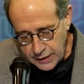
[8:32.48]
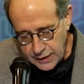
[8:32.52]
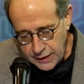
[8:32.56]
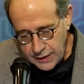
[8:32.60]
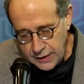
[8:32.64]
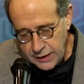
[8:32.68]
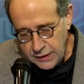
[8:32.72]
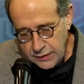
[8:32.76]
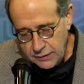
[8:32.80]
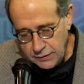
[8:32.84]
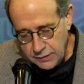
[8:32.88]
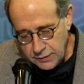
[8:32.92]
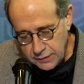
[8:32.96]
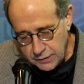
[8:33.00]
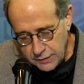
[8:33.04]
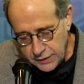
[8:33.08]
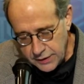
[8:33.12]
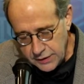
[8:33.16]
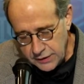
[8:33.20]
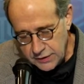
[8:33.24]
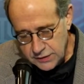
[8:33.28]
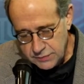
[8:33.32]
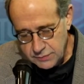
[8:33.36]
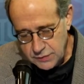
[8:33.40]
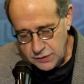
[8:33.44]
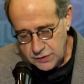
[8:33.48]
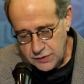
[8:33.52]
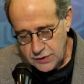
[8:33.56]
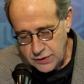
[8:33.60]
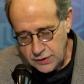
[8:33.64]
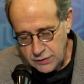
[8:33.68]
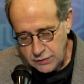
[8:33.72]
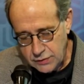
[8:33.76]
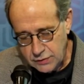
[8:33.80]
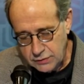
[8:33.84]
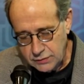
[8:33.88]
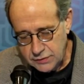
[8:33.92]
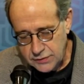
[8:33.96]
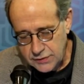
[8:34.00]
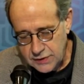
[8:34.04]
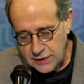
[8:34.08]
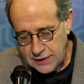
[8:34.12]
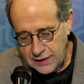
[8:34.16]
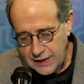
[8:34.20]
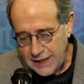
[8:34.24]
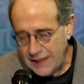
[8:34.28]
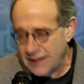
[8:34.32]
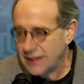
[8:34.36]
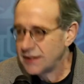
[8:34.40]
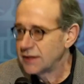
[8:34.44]
In these materials, the
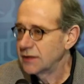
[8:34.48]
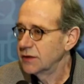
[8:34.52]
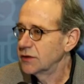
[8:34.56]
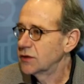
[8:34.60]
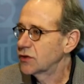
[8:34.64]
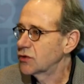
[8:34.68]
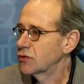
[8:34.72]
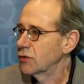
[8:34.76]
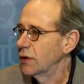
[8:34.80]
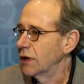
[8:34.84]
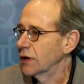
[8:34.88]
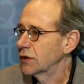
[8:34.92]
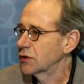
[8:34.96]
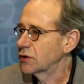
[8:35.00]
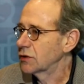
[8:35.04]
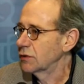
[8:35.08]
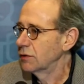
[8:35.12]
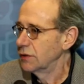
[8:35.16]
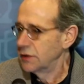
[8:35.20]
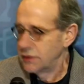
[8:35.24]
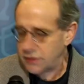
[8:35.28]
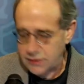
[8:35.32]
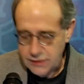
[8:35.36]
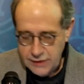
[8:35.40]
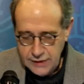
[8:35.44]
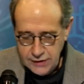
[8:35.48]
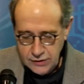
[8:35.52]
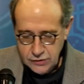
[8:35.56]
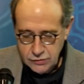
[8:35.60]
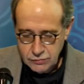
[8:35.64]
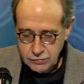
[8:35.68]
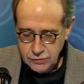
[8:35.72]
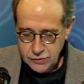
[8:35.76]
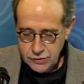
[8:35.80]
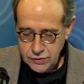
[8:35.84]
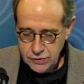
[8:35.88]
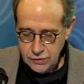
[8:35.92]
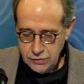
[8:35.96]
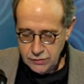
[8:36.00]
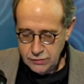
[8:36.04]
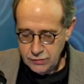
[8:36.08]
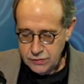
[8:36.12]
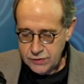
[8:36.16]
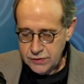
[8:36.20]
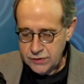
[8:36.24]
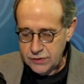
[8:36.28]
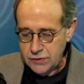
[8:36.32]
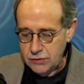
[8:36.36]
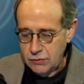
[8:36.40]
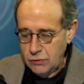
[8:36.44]
lesson structures
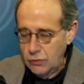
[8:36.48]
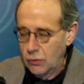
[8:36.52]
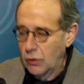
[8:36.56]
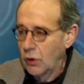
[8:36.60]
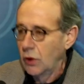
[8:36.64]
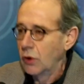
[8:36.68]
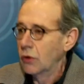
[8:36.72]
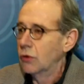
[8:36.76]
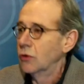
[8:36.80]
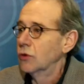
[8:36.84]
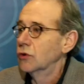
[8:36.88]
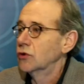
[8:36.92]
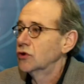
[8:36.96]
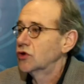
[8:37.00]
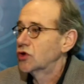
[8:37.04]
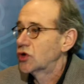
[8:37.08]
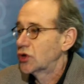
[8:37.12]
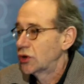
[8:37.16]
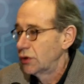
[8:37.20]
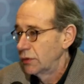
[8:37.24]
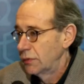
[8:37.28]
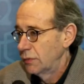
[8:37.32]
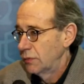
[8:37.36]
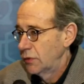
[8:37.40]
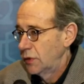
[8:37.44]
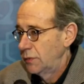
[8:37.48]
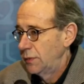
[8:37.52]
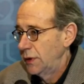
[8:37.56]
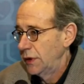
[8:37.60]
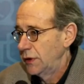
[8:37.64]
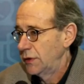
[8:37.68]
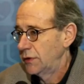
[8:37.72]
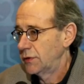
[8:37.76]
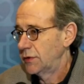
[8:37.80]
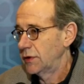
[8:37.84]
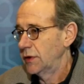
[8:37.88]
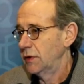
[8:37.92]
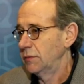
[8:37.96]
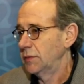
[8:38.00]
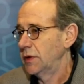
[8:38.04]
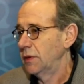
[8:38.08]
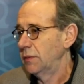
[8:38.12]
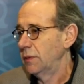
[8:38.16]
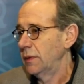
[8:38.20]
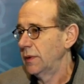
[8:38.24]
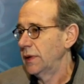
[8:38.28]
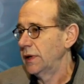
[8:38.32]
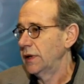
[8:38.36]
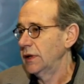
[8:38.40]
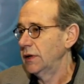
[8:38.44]
introduce or launch, would be the term
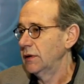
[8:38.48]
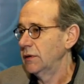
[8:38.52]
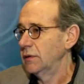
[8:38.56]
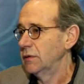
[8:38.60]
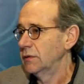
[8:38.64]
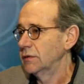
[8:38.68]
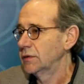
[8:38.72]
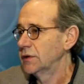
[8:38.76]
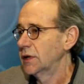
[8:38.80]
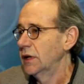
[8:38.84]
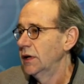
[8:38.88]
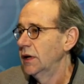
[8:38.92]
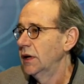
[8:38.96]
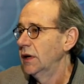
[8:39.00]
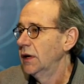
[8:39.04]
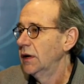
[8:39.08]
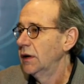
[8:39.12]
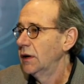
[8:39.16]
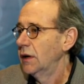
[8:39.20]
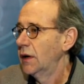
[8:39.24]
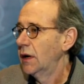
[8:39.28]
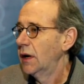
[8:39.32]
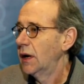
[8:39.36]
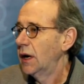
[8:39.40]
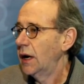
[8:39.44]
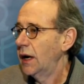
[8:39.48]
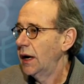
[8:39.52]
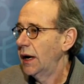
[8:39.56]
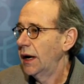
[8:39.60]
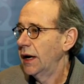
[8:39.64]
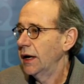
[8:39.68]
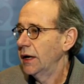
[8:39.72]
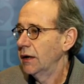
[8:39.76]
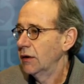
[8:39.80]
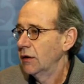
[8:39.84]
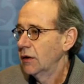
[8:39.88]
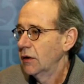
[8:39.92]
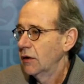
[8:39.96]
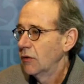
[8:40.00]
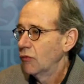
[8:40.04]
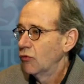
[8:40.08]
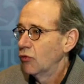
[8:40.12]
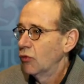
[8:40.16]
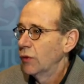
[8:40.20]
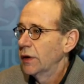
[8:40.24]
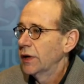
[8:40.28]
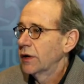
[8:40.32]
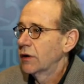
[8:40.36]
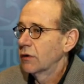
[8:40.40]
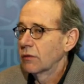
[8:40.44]
typically used, a
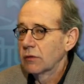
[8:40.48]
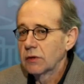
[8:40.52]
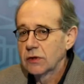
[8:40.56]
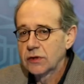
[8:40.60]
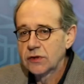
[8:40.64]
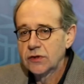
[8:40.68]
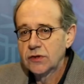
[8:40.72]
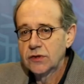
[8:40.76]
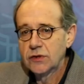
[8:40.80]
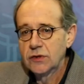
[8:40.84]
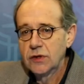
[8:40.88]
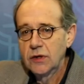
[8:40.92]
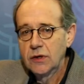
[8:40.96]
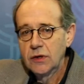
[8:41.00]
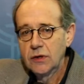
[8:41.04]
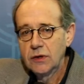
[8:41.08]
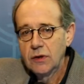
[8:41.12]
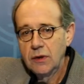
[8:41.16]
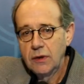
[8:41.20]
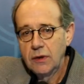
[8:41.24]
rigorous